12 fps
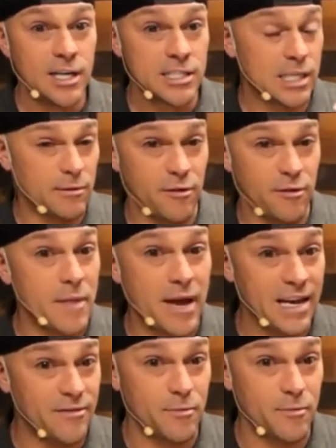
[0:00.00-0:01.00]
Some of them
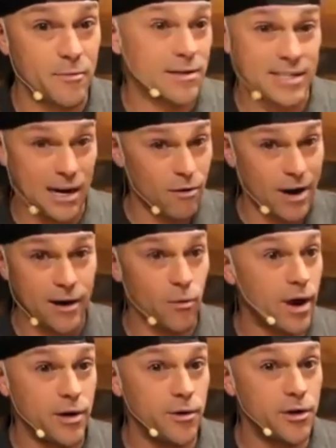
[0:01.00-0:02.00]
may even bounce out right
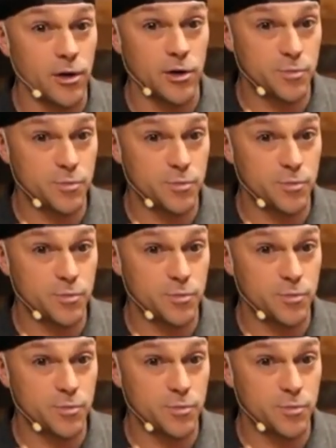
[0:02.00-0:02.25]
away. Who knows?